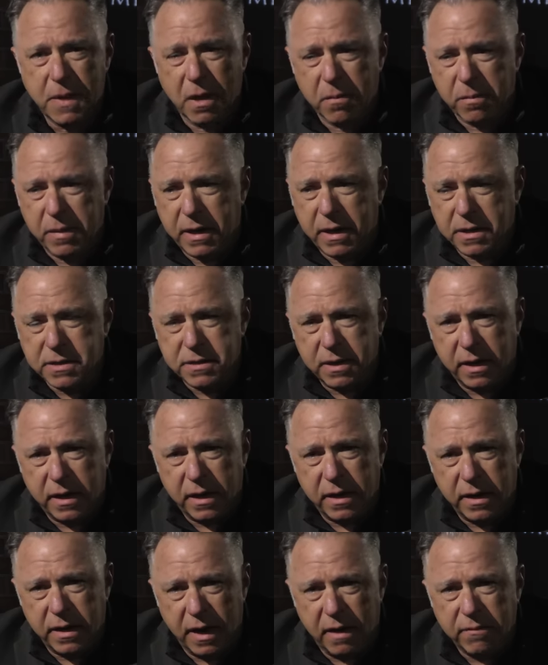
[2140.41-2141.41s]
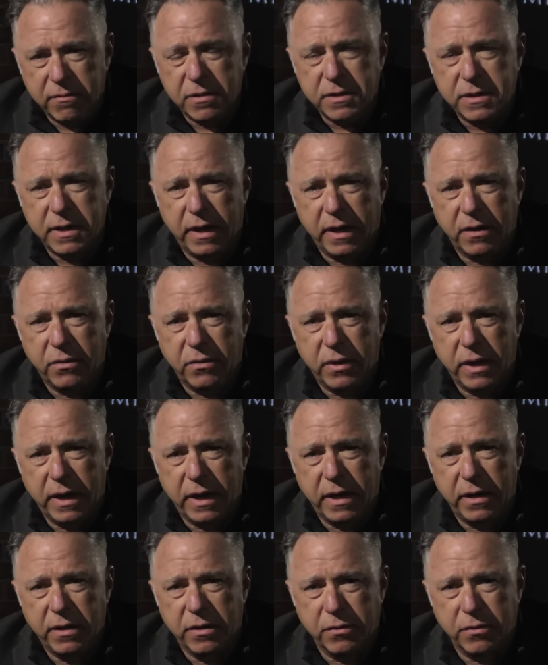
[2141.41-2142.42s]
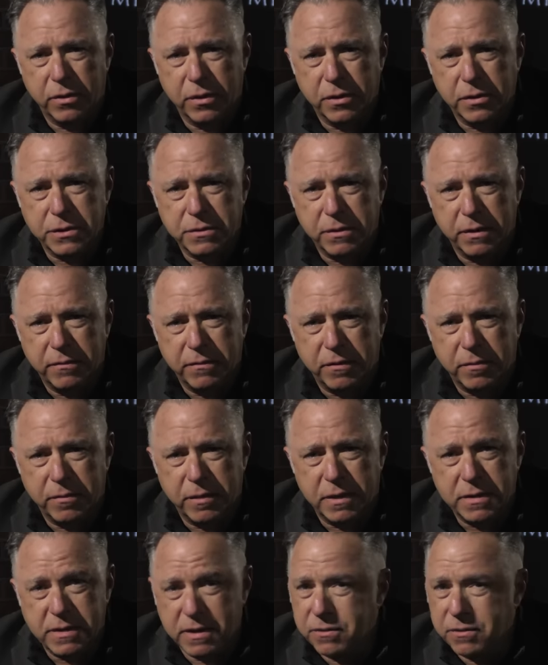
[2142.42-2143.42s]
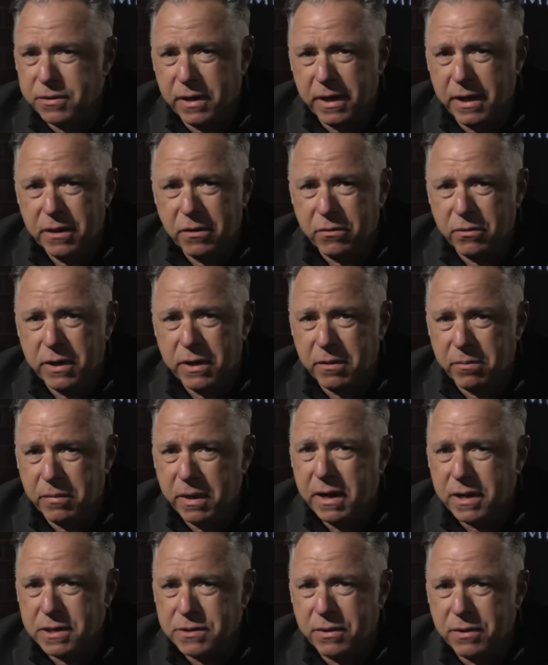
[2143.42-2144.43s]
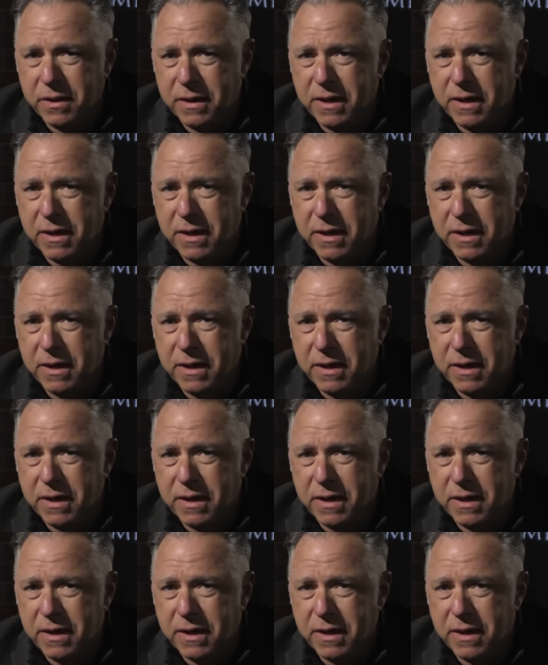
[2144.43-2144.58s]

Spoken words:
Because they can never take away the rosary from us. They're taking away the Mass right